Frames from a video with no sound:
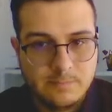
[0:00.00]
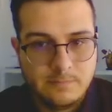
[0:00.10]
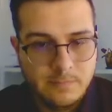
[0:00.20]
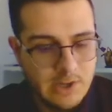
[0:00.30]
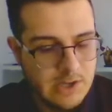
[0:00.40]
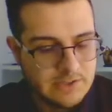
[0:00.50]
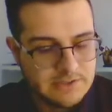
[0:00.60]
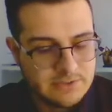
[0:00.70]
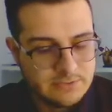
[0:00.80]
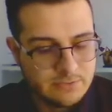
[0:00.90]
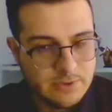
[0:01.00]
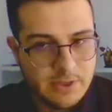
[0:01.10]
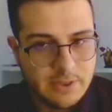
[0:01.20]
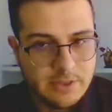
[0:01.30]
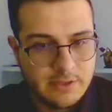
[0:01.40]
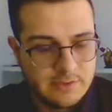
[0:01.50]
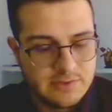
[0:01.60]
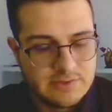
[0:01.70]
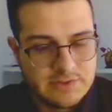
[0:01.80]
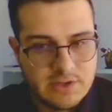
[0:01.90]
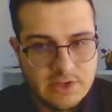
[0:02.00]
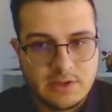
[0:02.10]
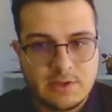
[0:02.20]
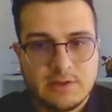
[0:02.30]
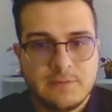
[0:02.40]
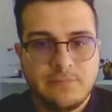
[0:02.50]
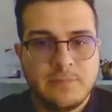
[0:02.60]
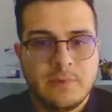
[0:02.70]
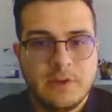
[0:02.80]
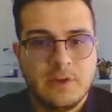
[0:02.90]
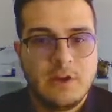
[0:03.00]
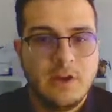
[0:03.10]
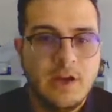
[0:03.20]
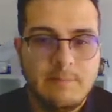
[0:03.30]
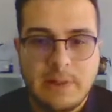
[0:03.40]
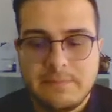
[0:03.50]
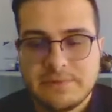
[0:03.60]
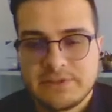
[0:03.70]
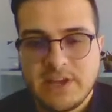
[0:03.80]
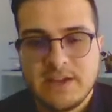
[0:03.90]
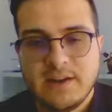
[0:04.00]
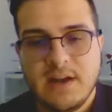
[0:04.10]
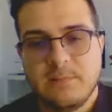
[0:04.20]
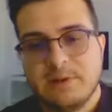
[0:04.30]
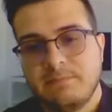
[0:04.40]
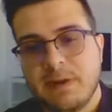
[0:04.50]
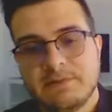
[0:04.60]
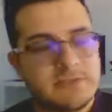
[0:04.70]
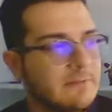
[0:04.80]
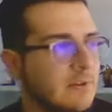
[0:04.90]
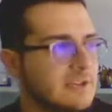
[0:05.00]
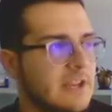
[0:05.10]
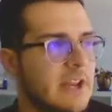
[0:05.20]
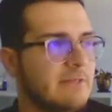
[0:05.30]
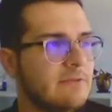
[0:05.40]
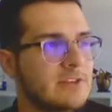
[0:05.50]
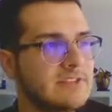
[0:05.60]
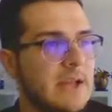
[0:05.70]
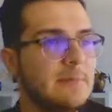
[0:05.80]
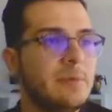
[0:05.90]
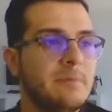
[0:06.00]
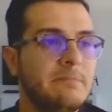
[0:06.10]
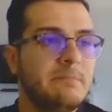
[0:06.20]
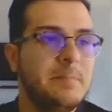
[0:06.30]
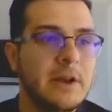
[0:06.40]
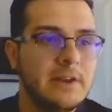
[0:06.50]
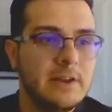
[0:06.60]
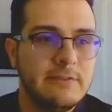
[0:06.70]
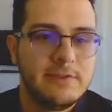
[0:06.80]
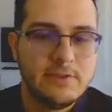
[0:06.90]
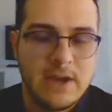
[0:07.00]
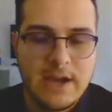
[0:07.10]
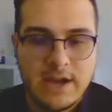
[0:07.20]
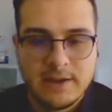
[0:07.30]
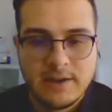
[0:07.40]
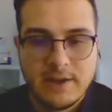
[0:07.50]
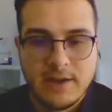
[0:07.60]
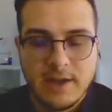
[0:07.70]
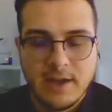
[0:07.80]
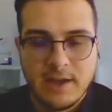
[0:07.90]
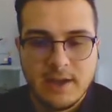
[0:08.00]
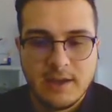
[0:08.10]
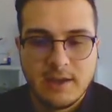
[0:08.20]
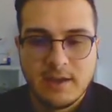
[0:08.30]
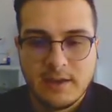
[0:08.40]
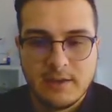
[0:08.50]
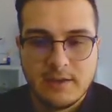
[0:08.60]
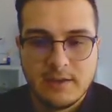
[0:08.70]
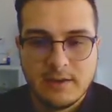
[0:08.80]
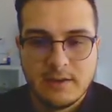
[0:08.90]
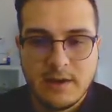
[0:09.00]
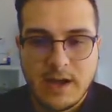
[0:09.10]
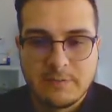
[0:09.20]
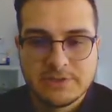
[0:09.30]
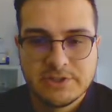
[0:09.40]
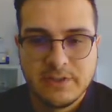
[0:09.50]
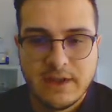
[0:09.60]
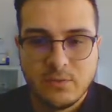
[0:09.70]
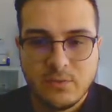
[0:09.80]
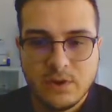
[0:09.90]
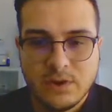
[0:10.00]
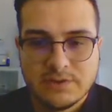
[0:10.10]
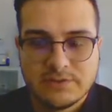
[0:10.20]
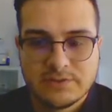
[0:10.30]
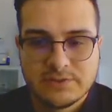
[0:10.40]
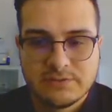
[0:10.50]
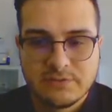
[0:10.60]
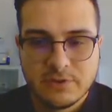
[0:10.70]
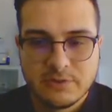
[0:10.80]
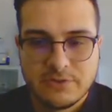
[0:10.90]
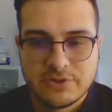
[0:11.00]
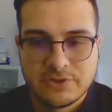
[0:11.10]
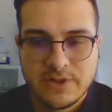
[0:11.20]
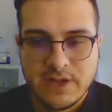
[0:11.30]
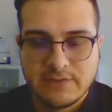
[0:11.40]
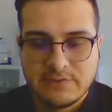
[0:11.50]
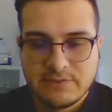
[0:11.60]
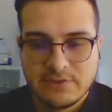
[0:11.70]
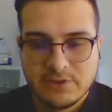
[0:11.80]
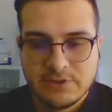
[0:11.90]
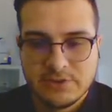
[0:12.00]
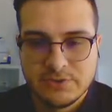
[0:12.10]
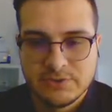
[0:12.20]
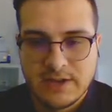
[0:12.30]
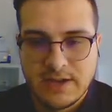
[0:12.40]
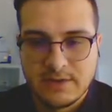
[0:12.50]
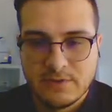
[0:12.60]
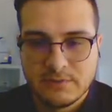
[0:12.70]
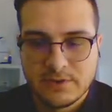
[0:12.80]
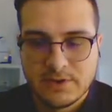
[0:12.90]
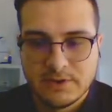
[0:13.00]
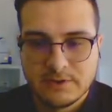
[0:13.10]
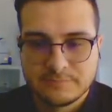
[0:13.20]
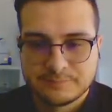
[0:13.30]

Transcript: blogs with CINC. Publish date, I'm going to publish it for today, for example. But if you had a option that was for future dates, you could use that over here.